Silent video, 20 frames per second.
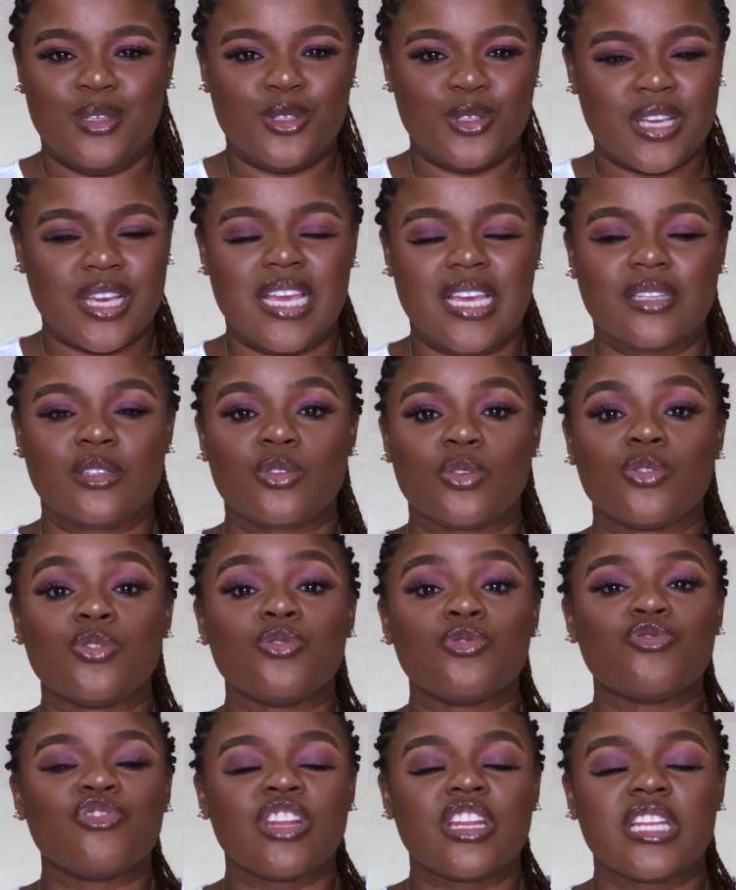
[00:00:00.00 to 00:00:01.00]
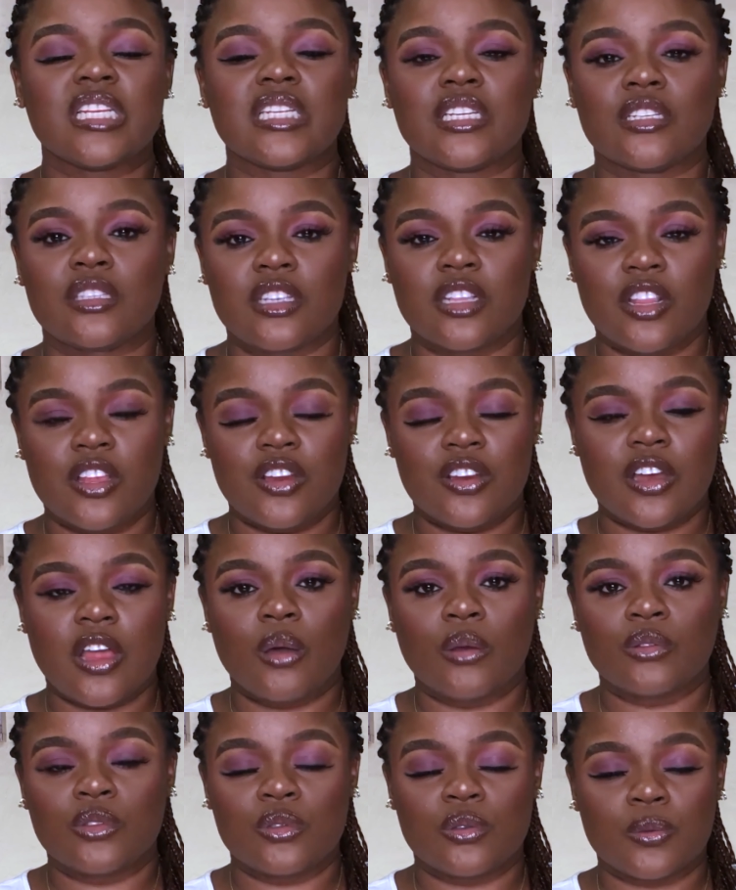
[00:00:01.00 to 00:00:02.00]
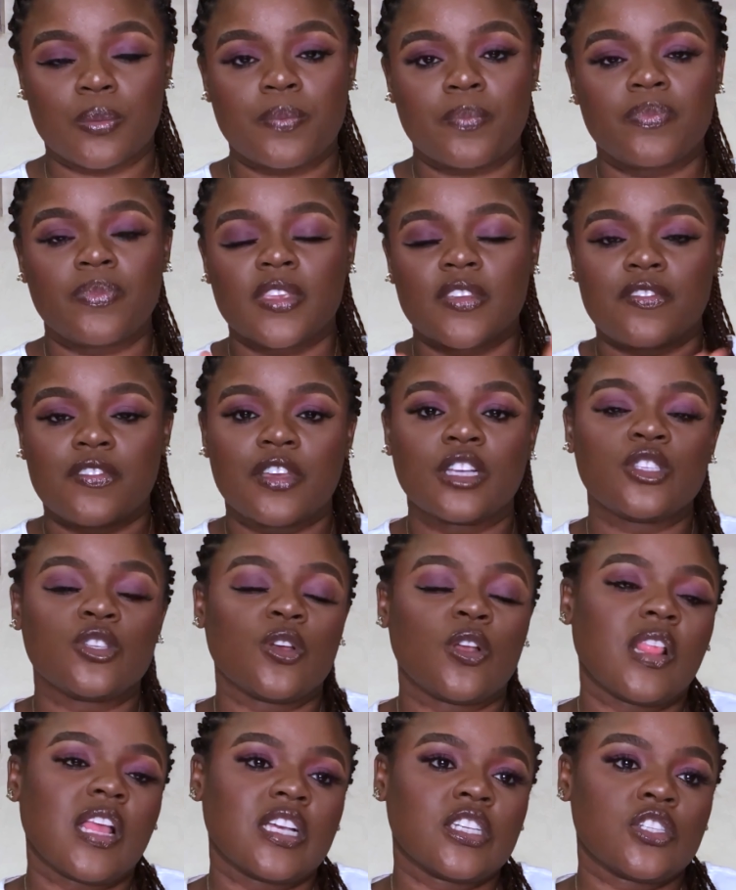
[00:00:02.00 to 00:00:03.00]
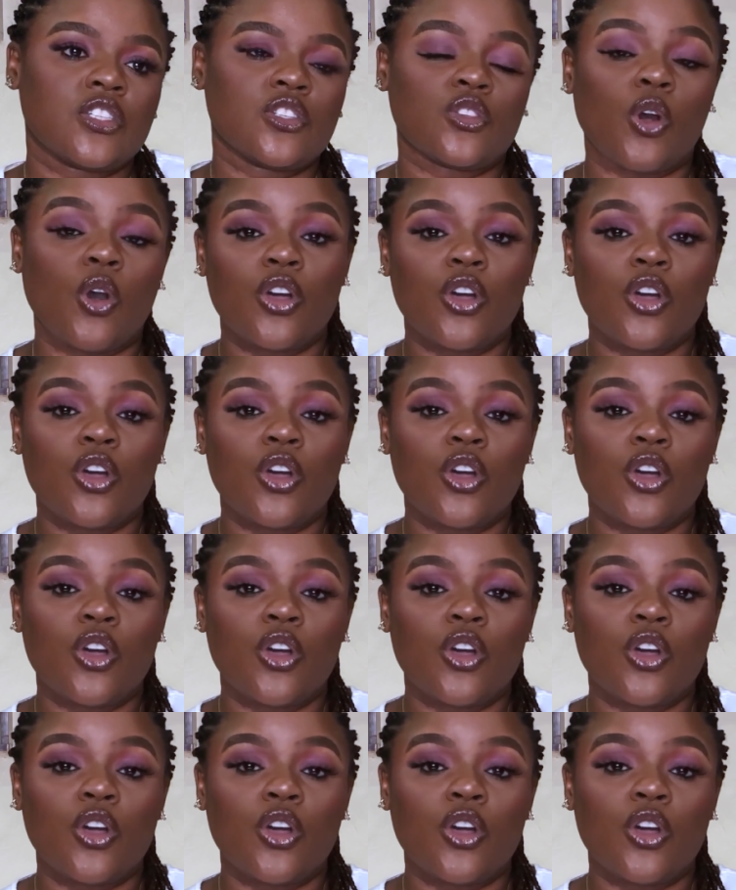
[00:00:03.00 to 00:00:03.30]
You get, so you really need to learn how to fix your lashes.